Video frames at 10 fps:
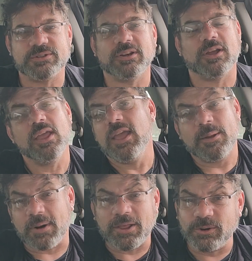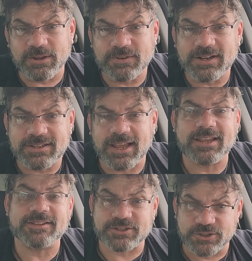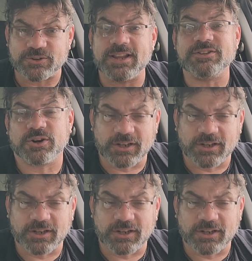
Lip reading: You know, probably don't even need to tell you this because you're